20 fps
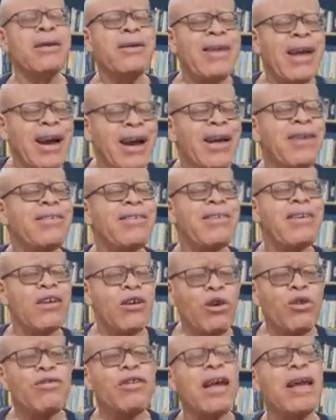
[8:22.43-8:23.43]
There are
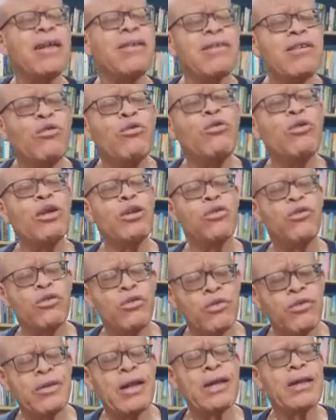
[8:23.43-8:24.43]
serious ethical
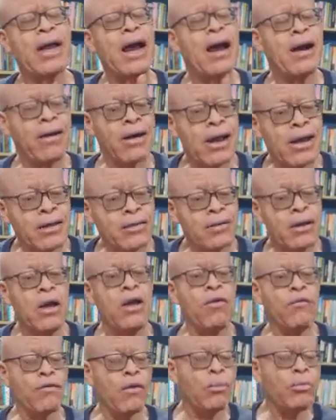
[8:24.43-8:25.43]
issues that arise
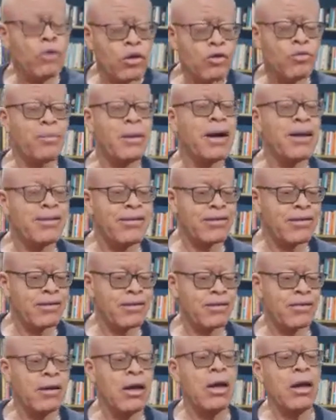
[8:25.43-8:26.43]
from those
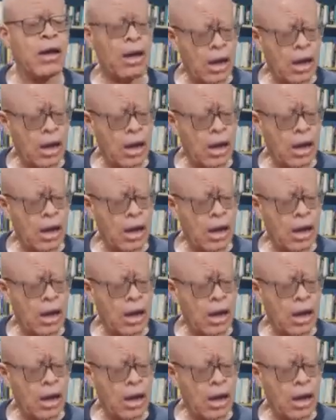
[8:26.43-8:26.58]
practices.